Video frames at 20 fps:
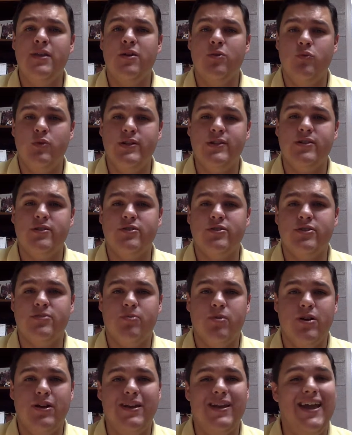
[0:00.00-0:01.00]
winter,
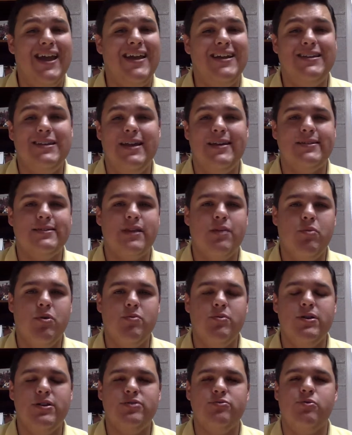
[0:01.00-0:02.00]
spring, and next summer,
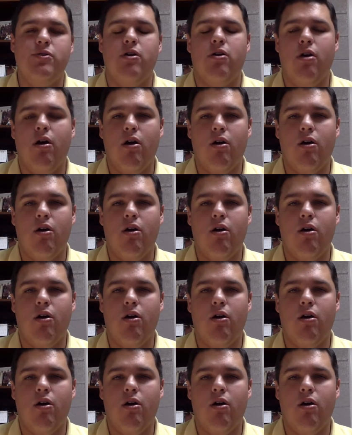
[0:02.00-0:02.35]
because we are